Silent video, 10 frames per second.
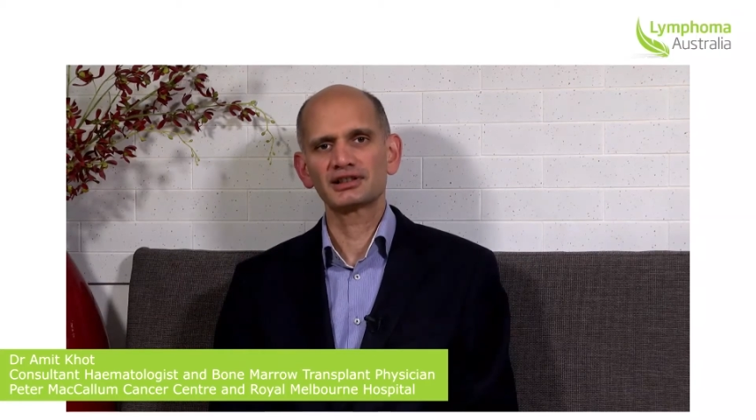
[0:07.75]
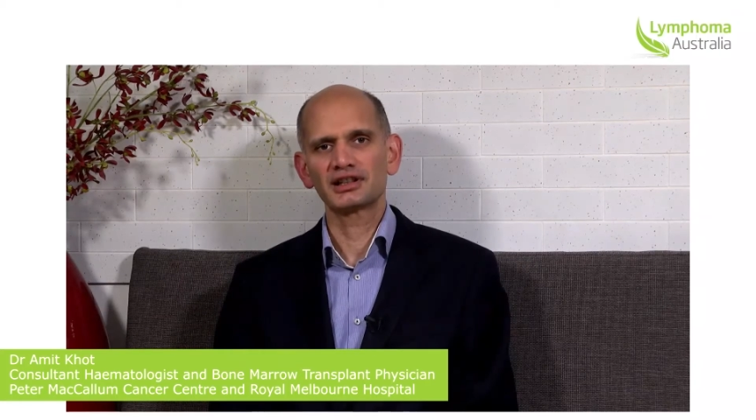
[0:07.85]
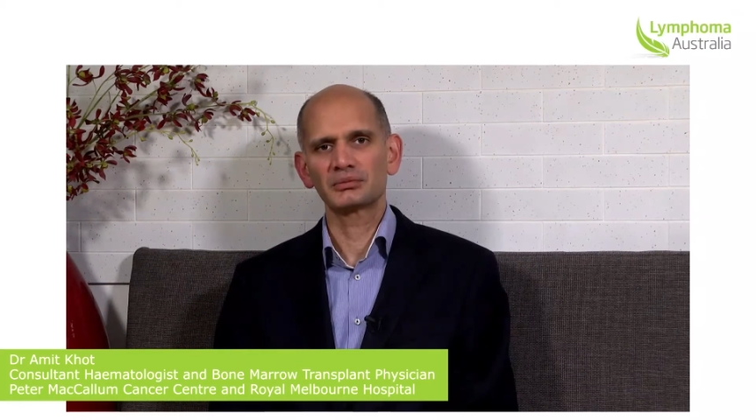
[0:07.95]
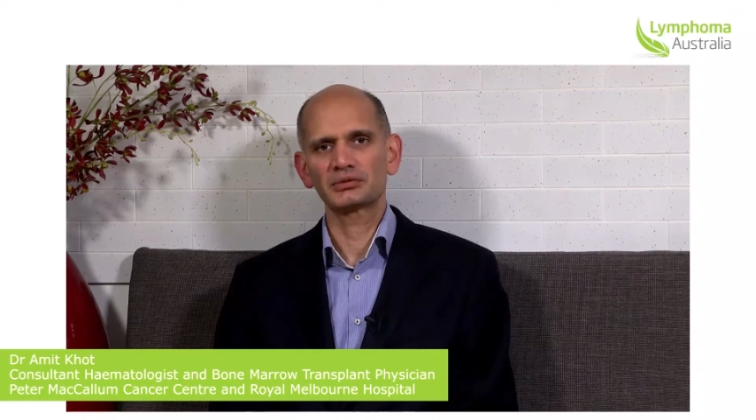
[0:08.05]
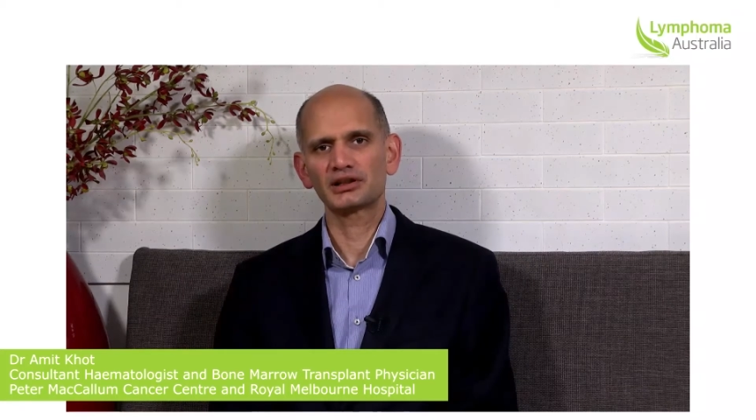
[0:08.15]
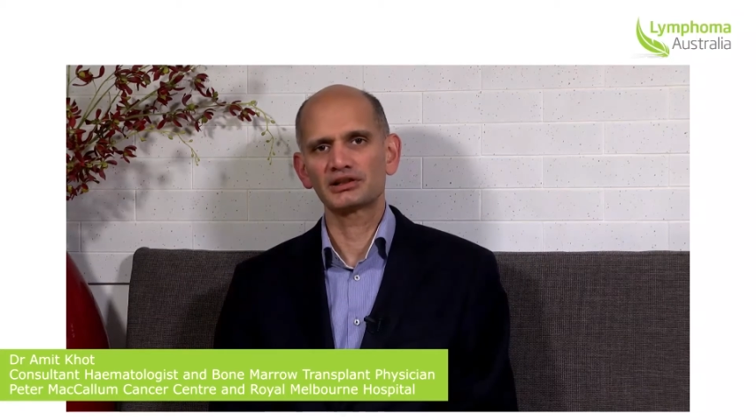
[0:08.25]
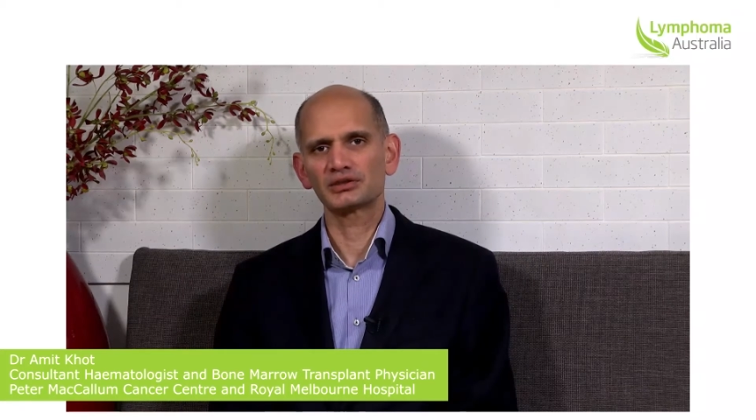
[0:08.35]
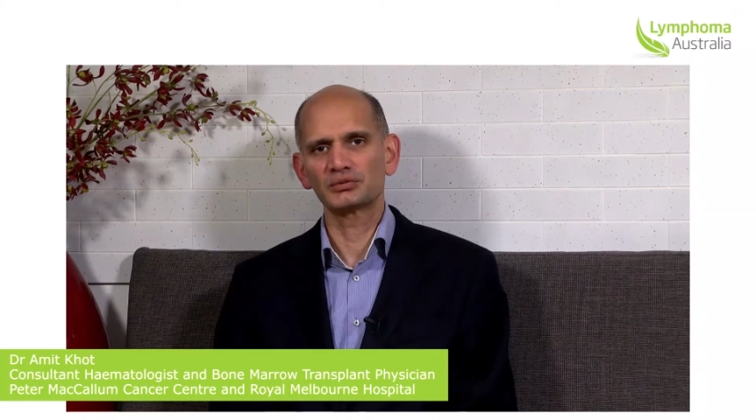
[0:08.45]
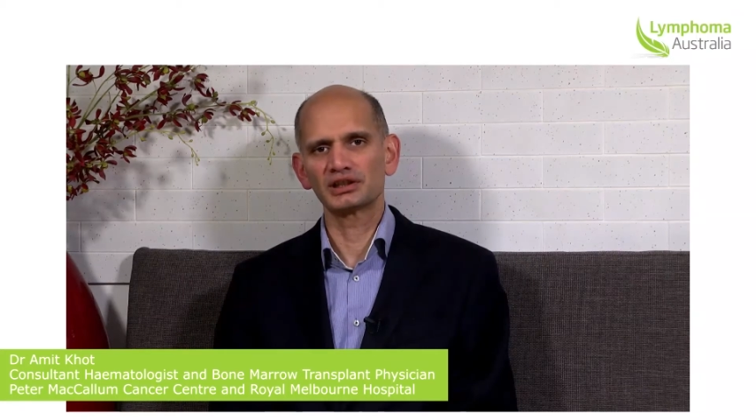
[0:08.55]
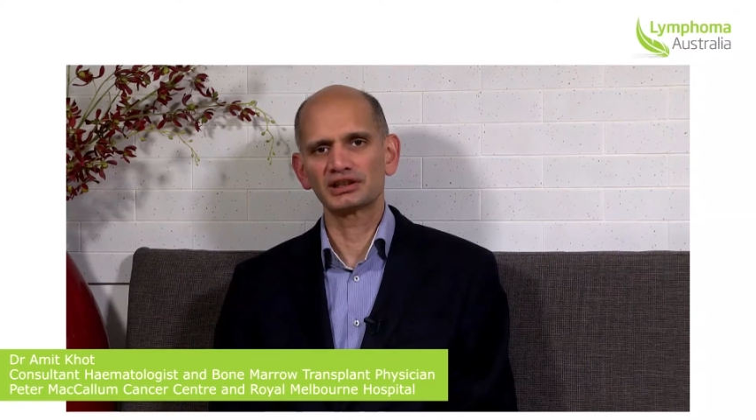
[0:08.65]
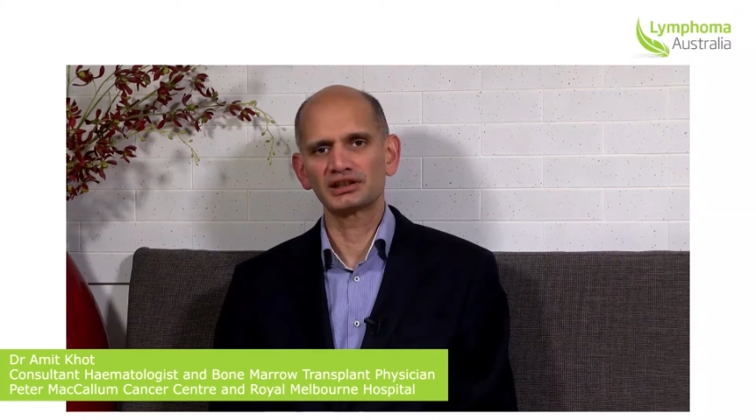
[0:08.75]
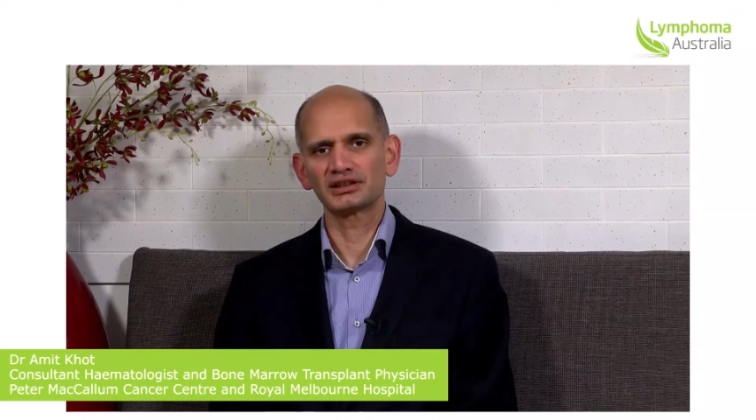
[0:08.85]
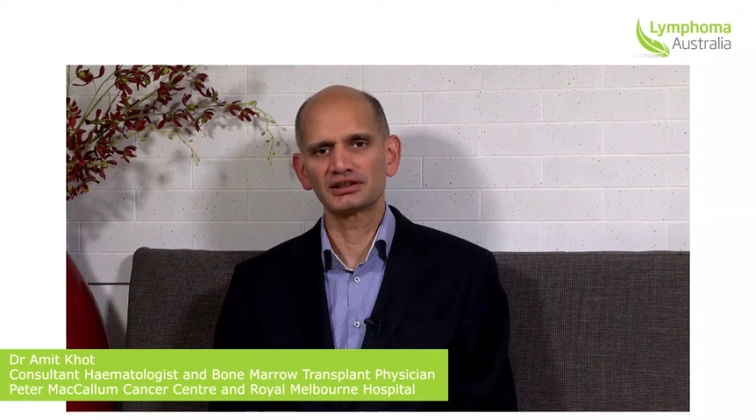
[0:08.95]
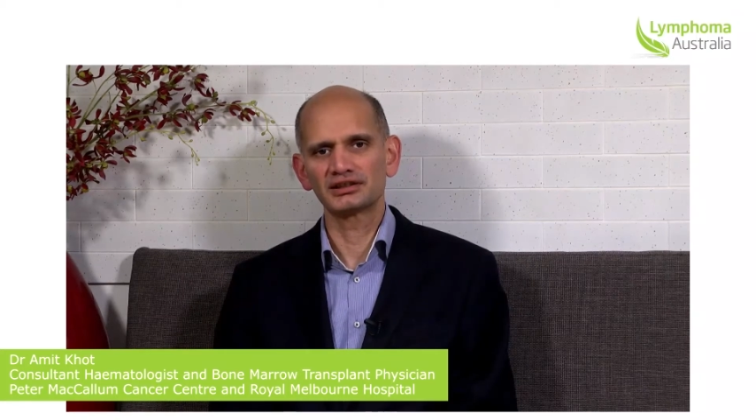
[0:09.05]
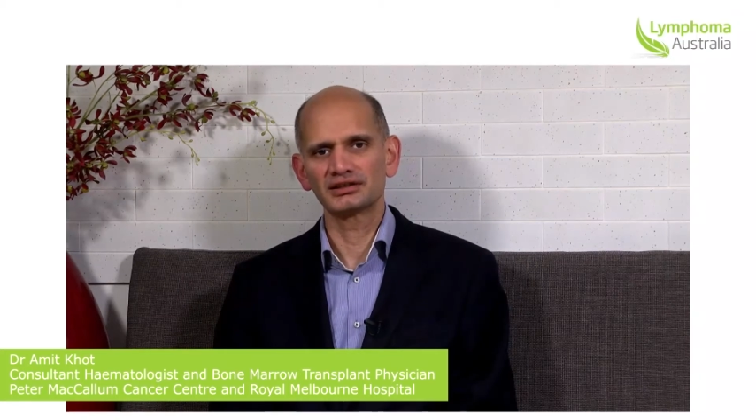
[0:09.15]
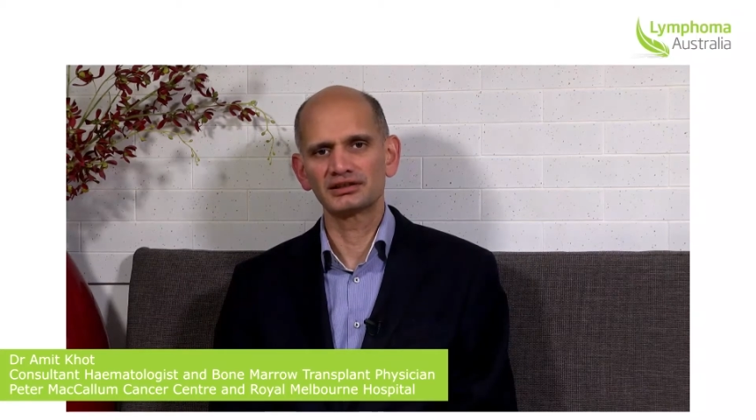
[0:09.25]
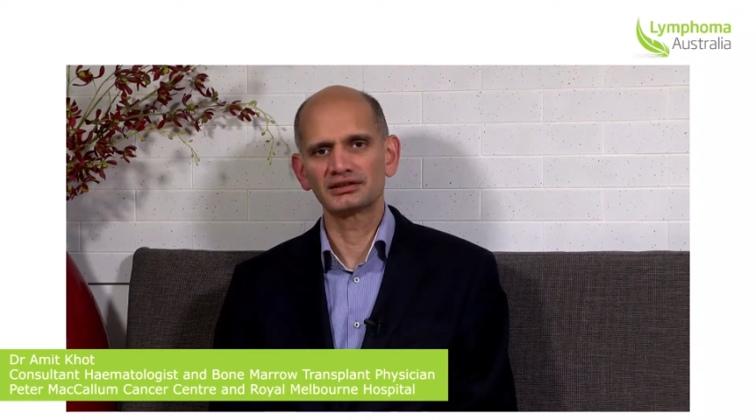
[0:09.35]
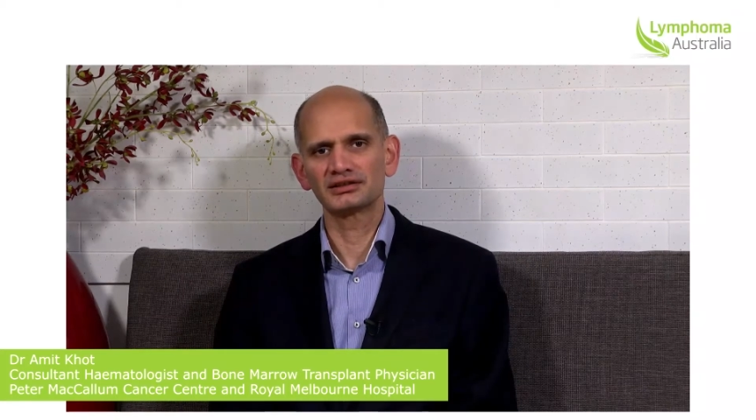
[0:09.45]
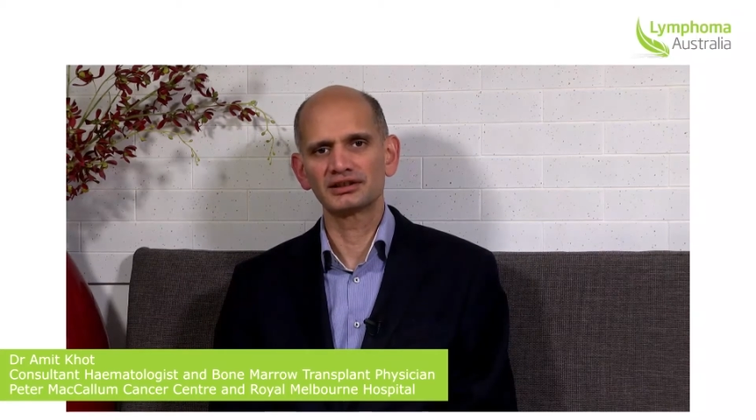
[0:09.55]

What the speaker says: I'm currently working in